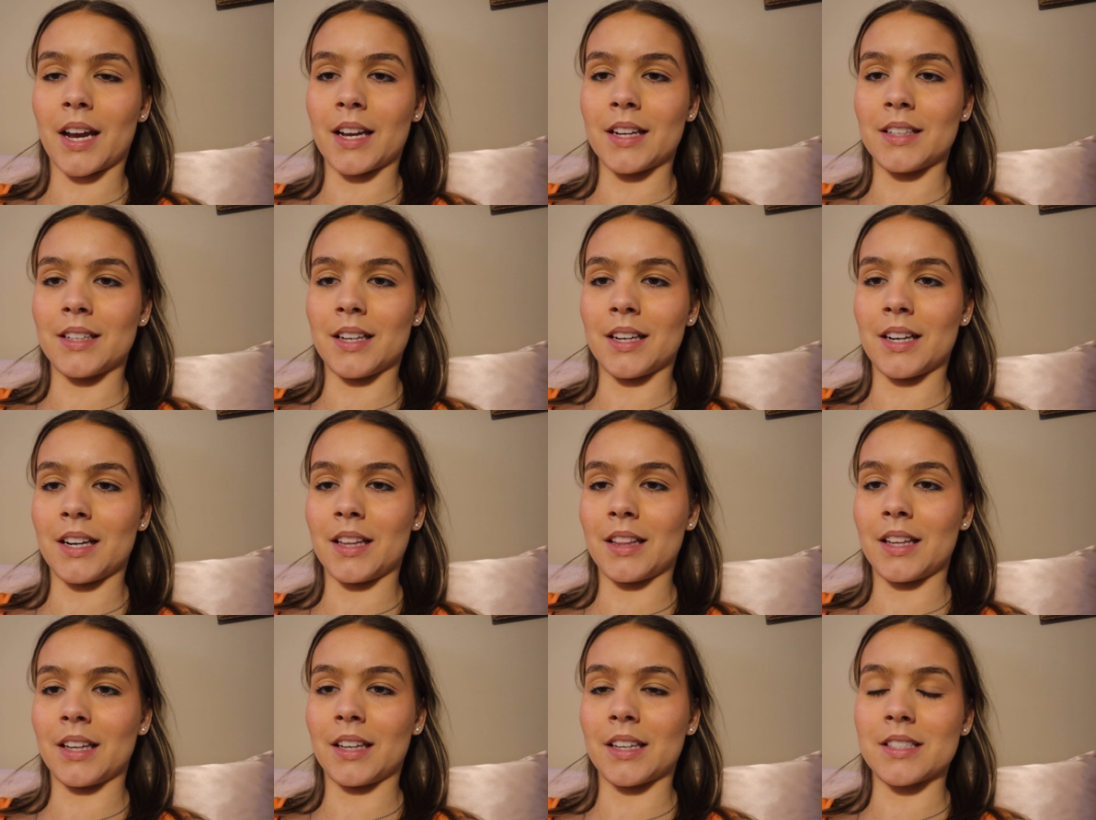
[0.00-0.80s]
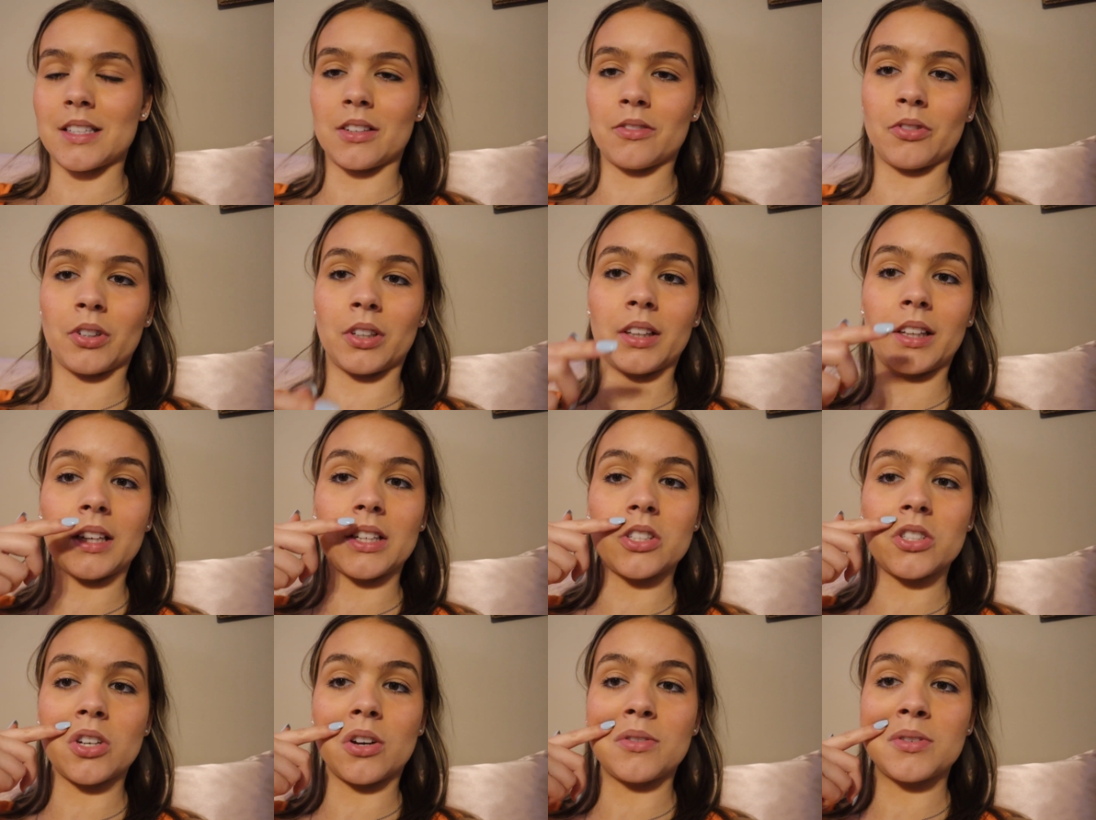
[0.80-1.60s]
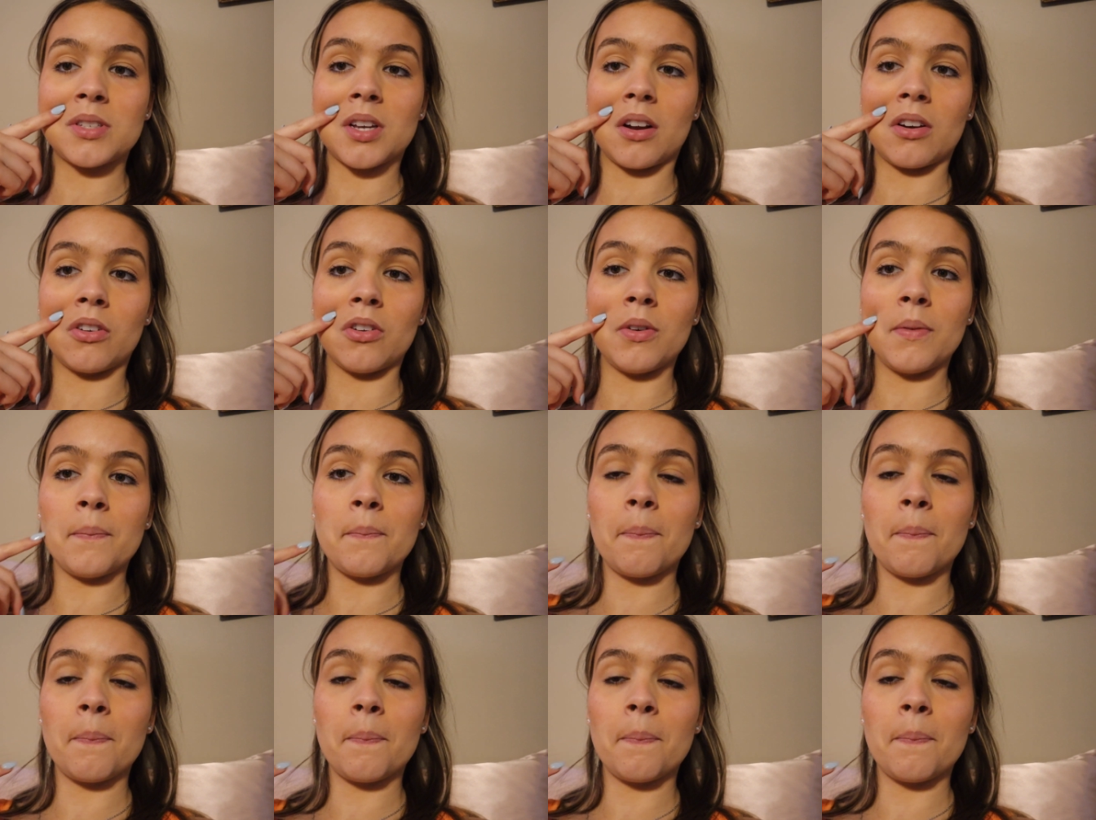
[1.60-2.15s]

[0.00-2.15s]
I had done anything because it really is so subtle.